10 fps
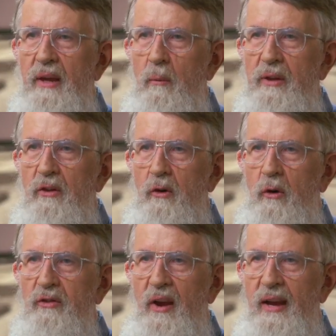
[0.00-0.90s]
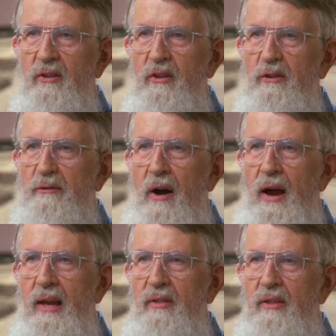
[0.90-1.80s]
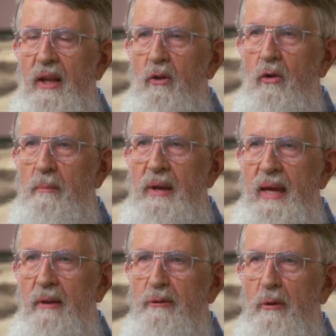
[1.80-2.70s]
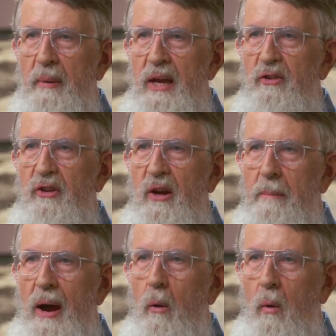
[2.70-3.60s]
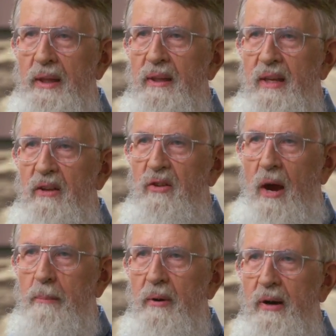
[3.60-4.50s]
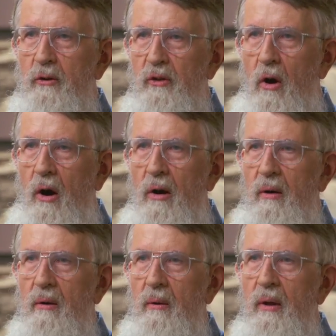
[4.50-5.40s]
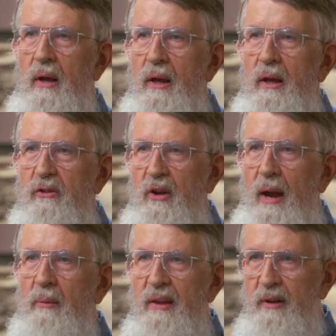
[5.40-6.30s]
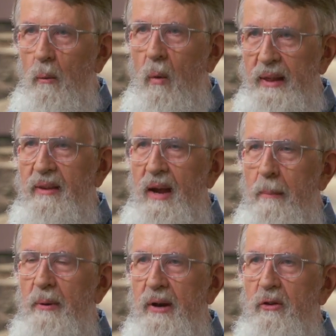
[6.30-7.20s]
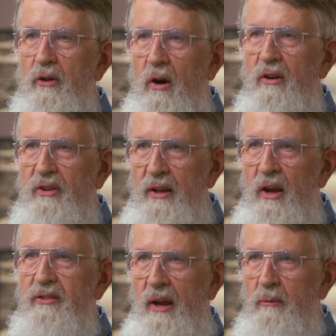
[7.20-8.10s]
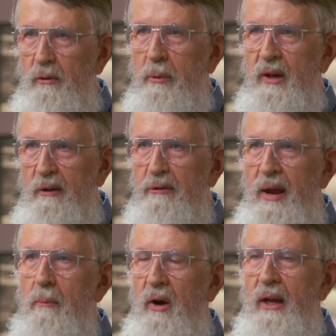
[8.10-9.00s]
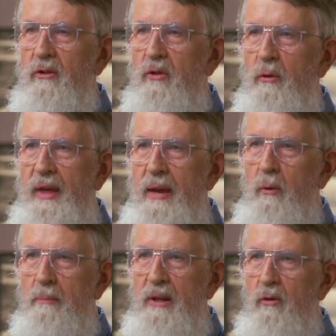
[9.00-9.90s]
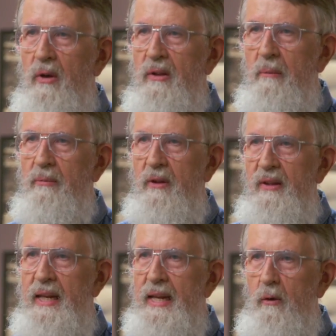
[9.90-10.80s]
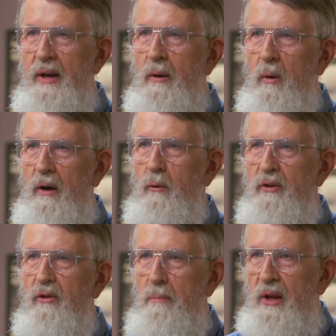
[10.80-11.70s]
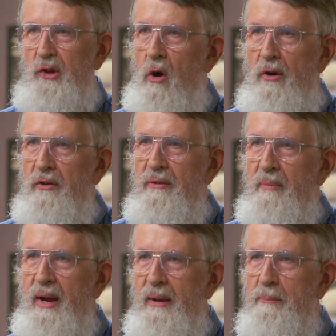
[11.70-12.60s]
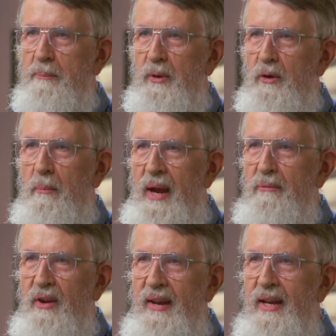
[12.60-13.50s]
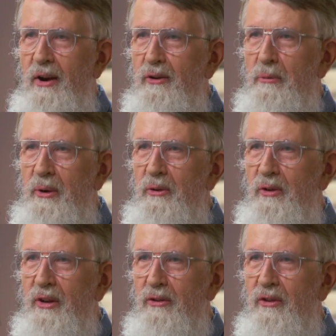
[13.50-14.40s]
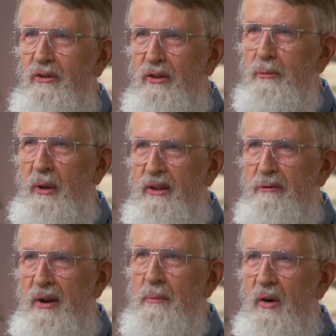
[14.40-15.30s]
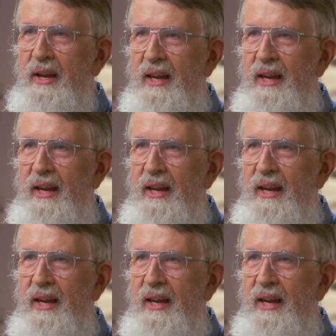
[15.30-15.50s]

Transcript: then what the neuroscientists find that could be information about what these operators are. See, I'm leaving what the operators are as agnostic. I'm just putting a framework. And so they would be doing the, the nitty-gritty work, which is much harder than my, you know, my tiny contribution as to just what the framework